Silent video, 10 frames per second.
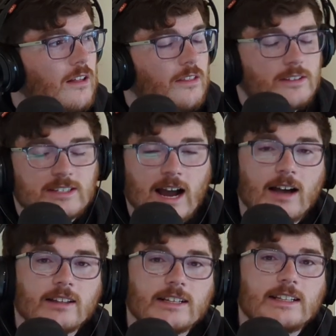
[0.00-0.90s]
the
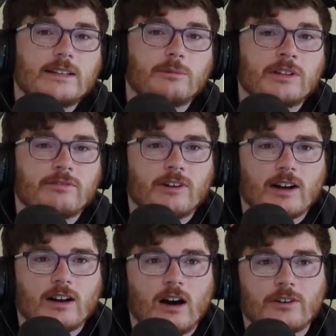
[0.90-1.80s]
style he did when he
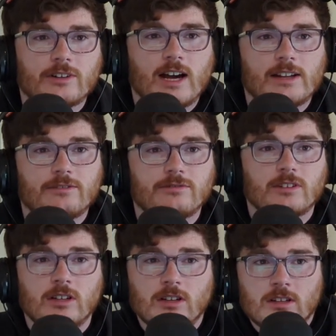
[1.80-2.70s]
fought Conor, kind of
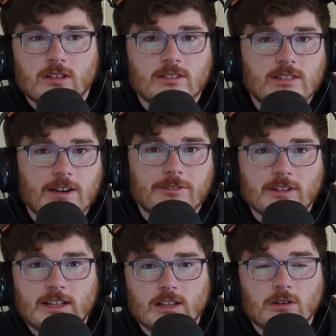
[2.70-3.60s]

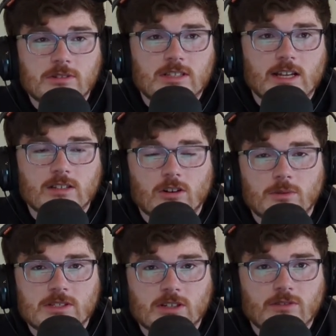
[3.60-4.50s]
definitely in a low stance,
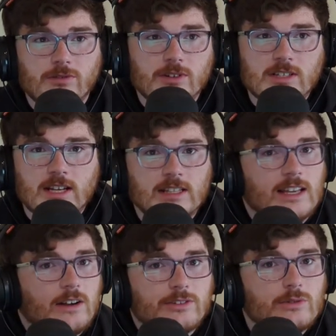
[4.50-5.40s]
always looking for a
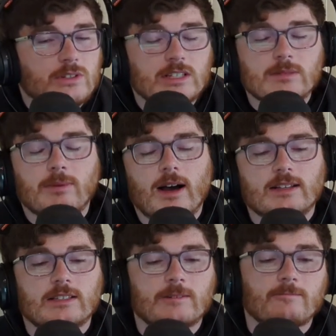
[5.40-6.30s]
takedown, using his
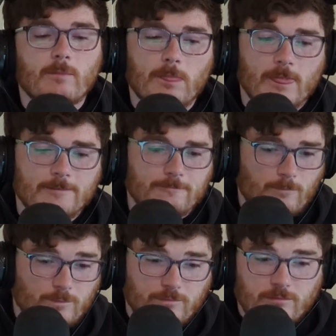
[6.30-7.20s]
boxing.
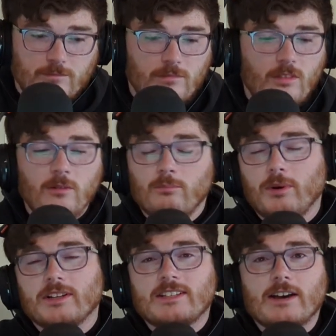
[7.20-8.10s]

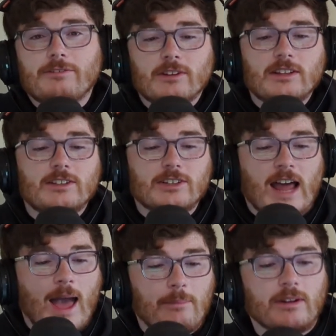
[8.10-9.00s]
But it definitely could
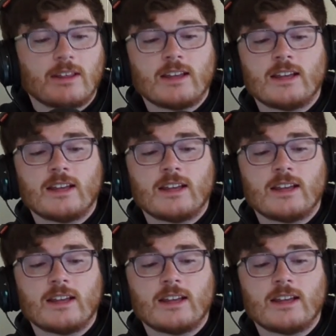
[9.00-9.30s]
happen.